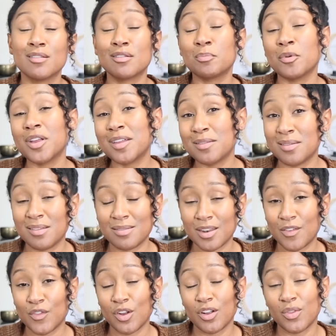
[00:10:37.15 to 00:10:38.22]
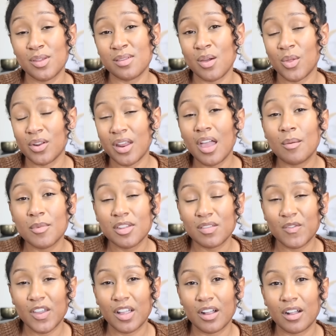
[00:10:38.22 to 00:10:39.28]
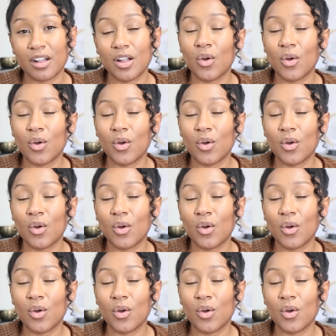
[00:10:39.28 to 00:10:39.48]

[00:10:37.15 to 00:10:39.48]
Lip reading: spring season, if you're in the southern hemisphere,